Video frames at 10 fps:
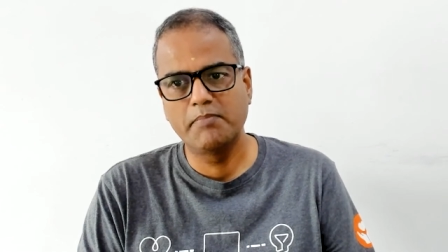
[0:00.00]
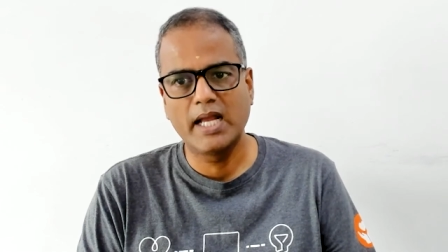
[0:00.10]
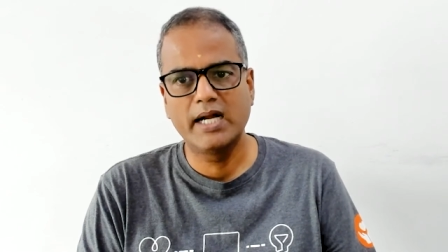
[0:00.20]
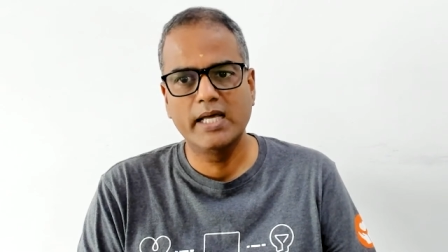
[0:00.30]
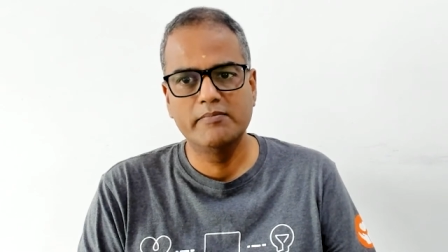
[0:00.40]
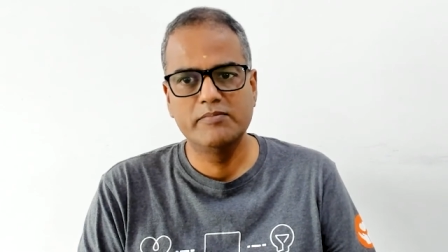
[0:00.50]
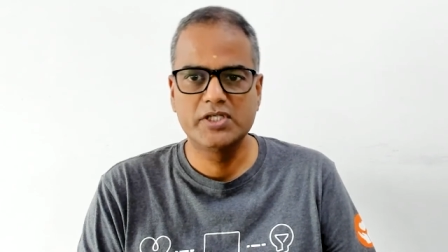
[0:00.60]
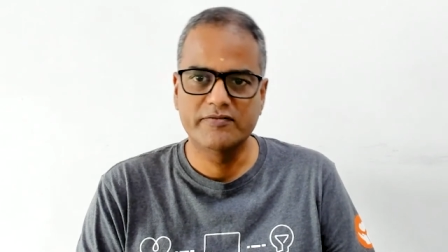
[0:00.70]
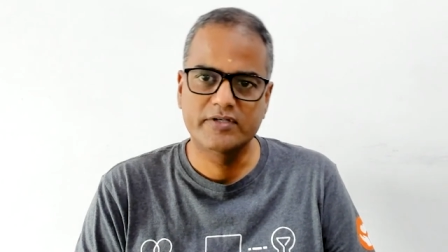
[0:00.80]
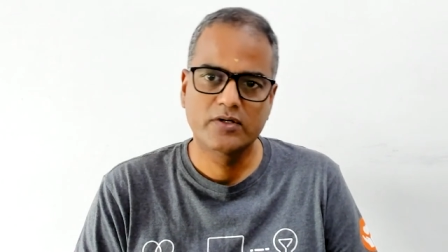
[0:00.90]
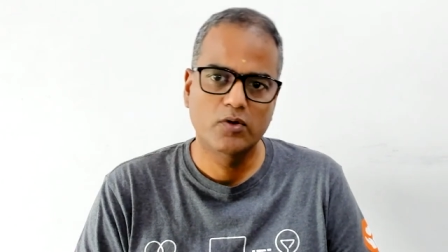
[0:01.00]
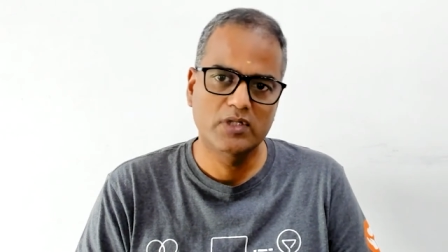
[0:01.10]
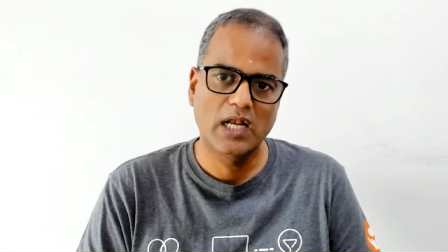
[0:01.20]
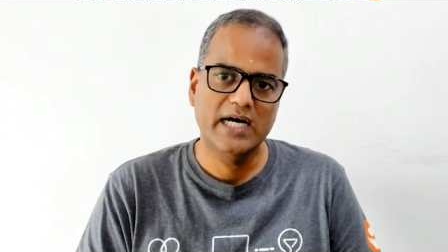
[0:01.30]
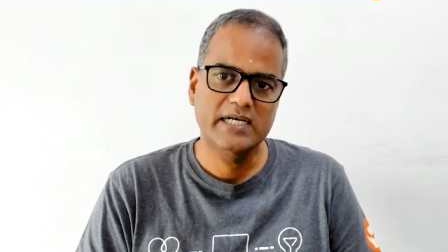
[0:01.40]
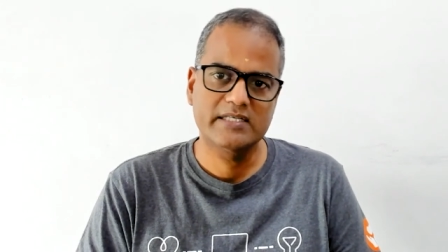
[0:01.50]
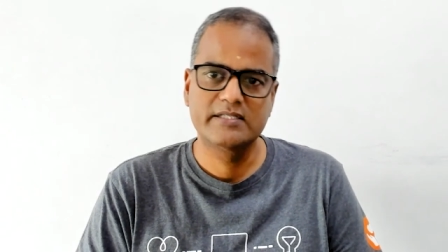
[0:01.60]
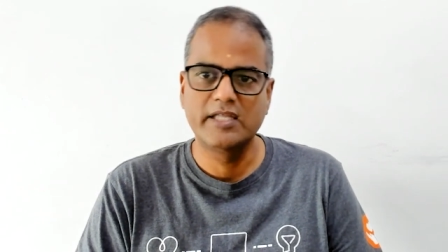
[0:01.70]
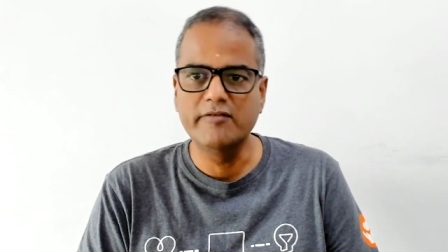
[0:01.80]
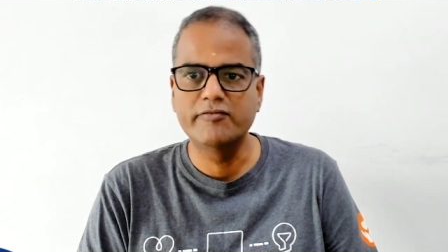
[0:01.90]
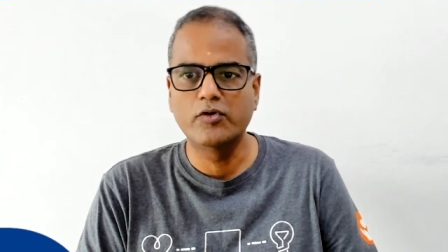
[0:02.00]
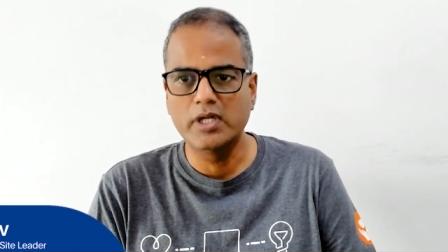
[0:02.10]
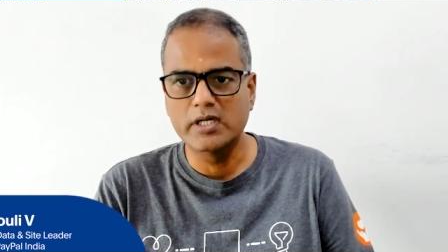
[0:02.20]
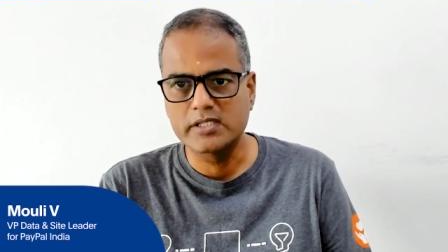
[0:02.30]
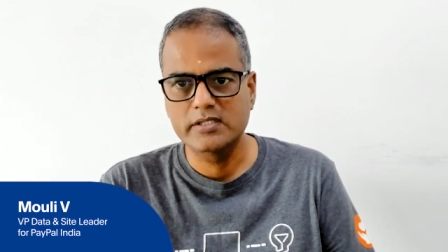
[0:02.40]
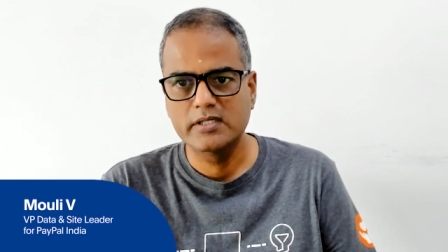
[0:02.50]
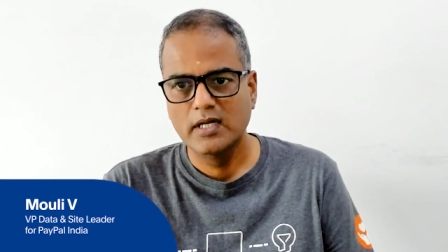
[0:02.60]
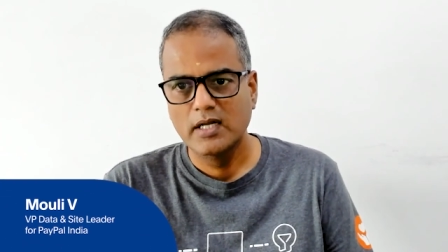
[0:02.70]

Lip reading: paradigm shift over the last 3-4 years.